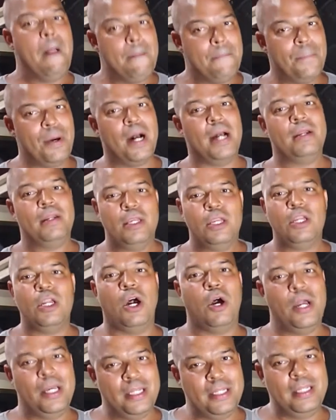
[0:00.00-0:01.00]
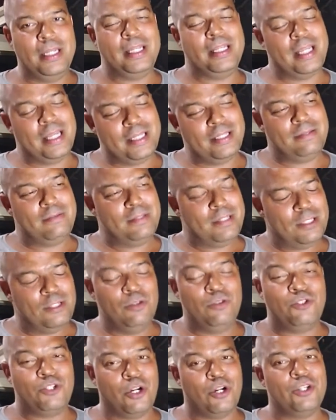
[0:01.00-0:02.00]
But, you know, it's
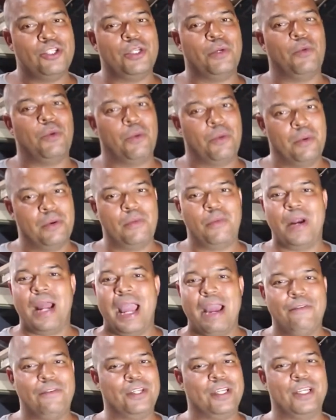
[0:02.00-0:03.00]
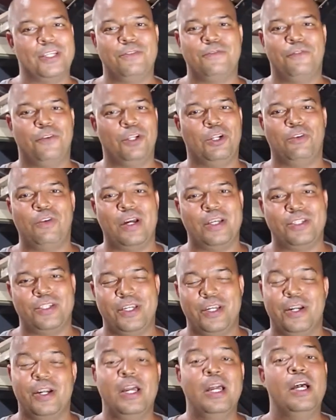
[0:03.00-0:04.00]
New Jersey where everything is full of rust
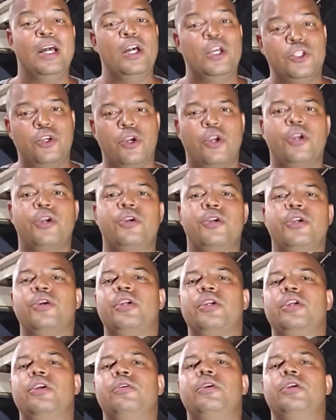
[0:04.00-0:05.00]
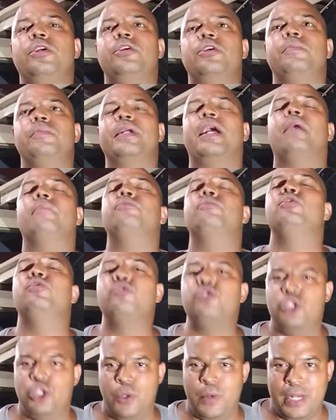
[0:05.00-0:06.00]
here. So you become
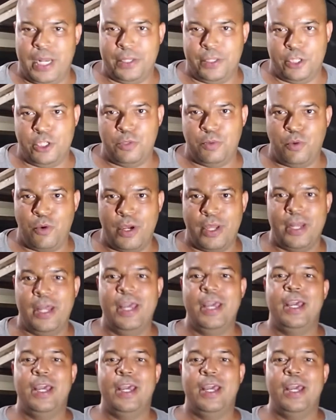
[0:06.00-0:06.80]
used to it at this point.